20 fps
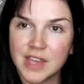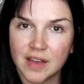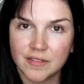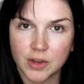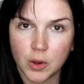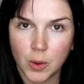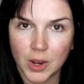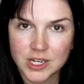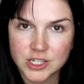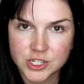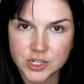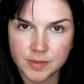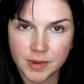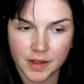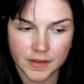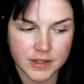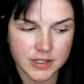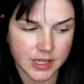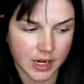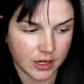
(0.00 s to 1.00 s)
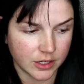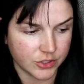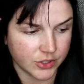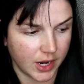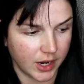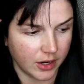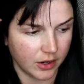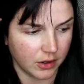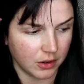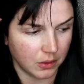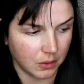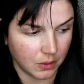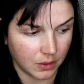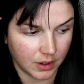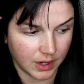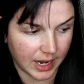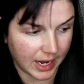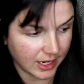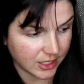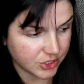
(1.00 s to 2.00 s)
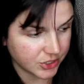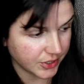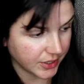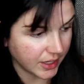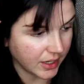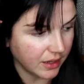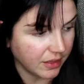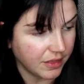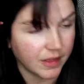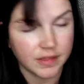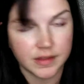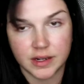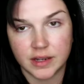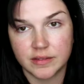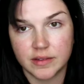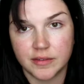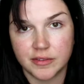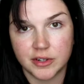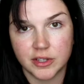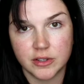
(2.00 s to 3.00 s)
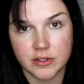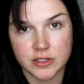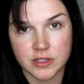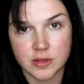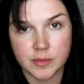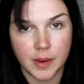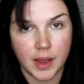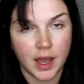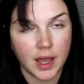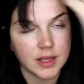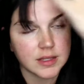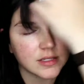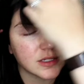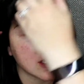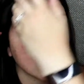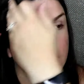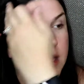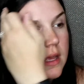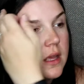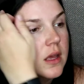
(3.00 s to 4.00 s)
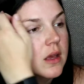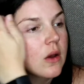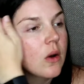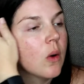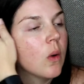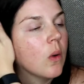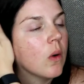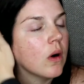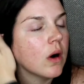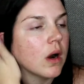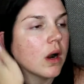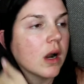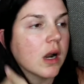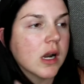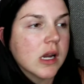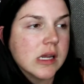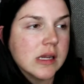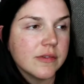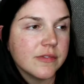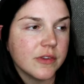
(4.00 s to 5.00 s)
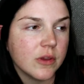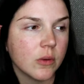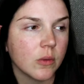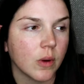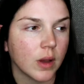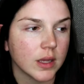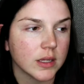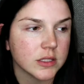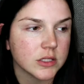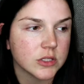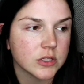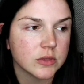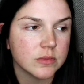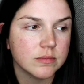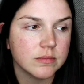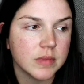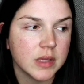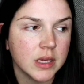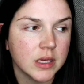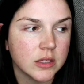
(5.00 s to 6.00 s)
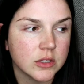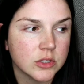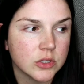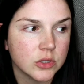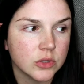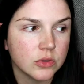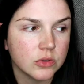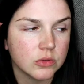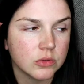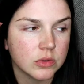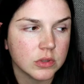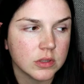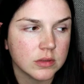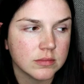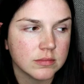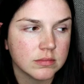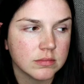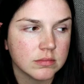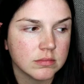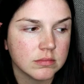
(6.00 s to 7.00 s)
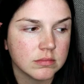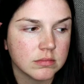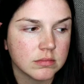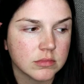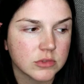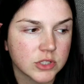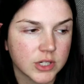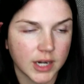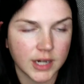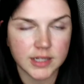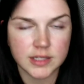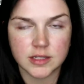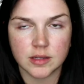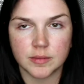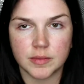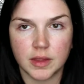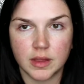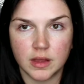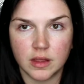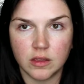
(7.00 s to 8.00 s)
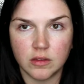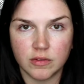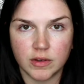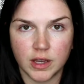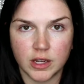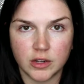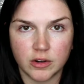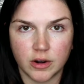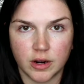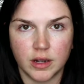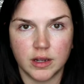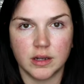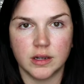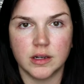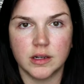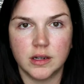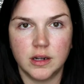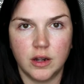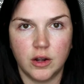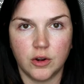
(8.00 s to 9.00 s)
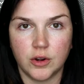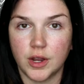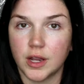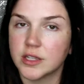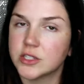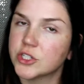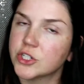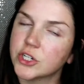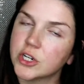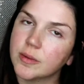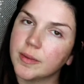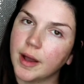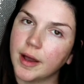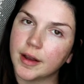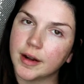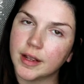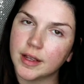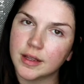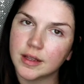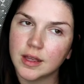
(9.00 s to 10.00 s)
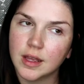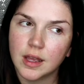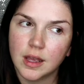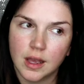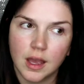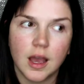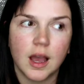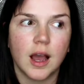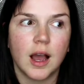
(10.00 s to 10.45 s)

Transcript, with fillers: If you have a question about this hair dryer or actually anything that I've ever used in the past, or if you want me to try something that you've had your eye on and you're not sure about it,